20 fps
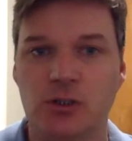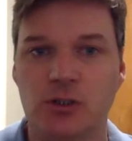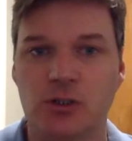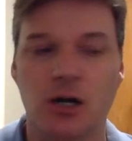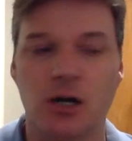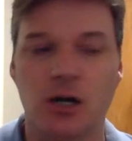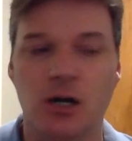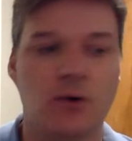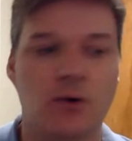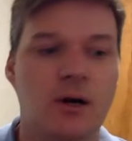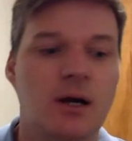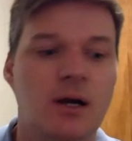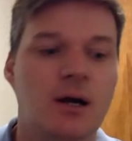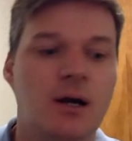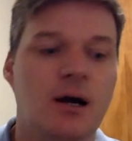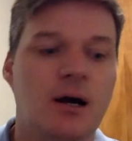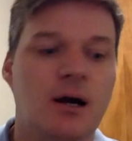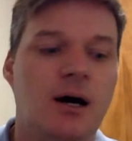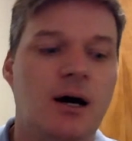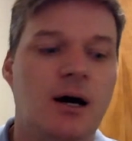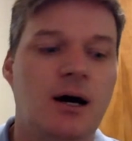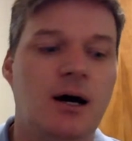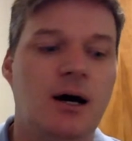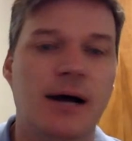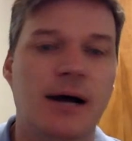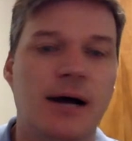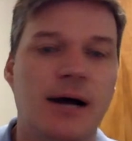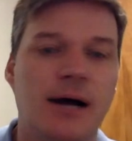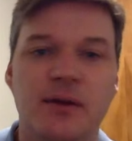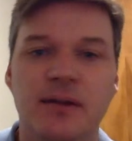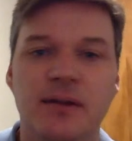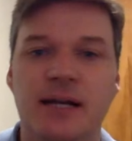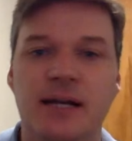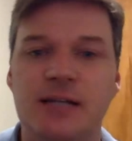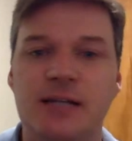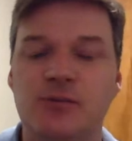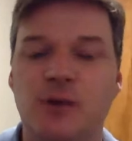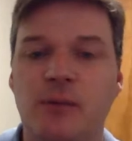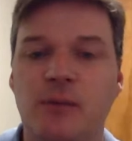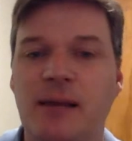So I think that
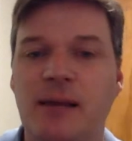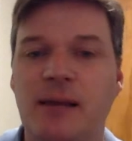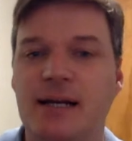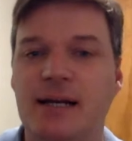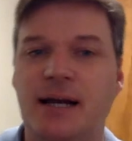as Romaine